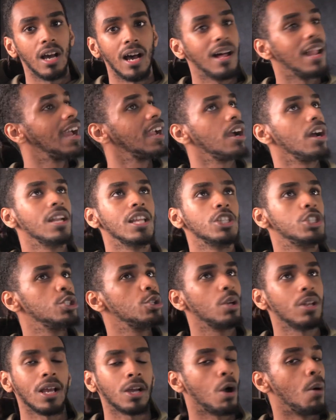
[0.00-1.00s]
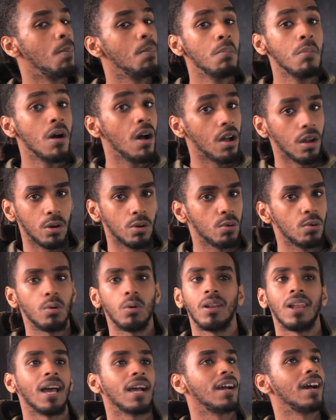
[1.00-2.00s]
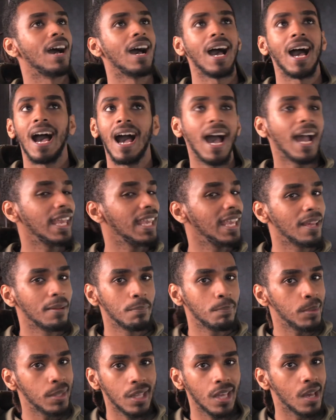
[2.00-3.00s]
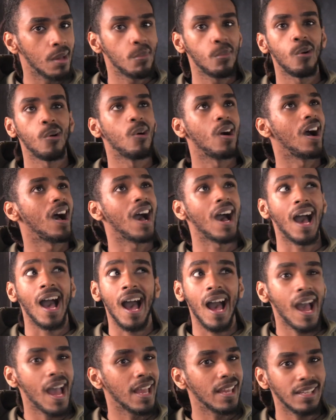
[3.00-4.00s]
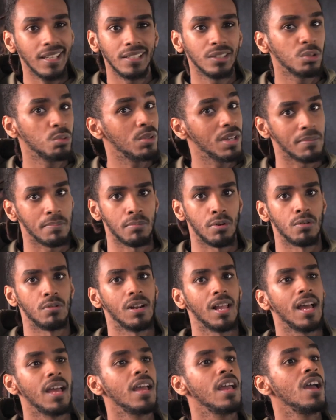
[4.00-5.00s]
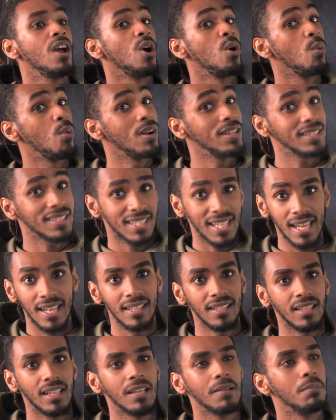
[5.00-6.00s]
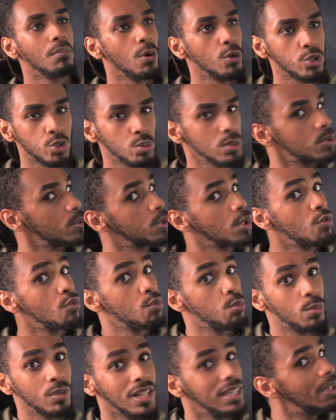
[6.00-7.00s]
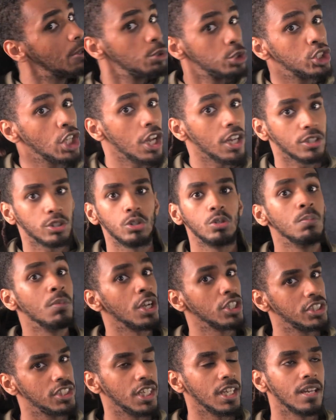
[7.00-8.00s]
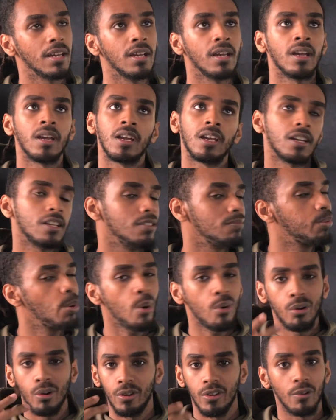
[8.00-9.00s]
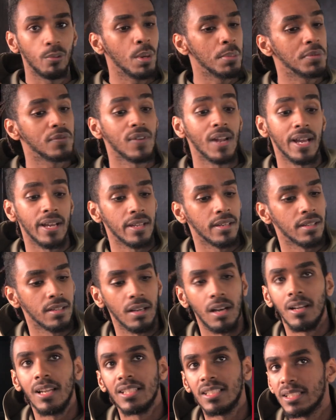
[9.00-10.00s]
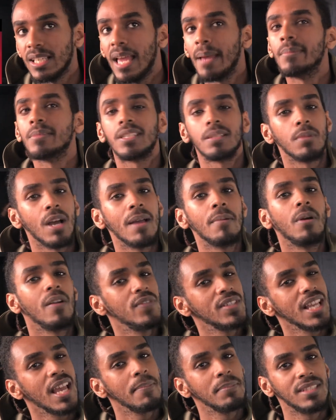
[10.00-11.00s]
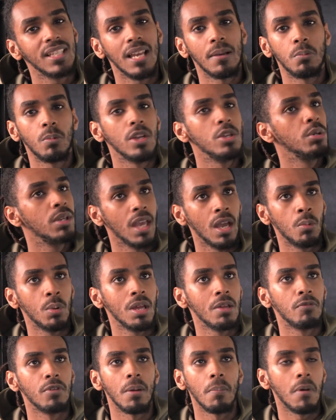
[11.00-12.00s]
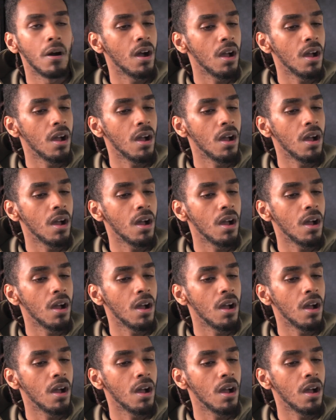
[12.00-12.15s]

Unless you got like a Merc or like a high-end BM or a high-end whip, bro. Like, 110 in most whips with a little jerk too much, yeah? Whew, your whip's flying. If it's an empty M-way, you get away with it.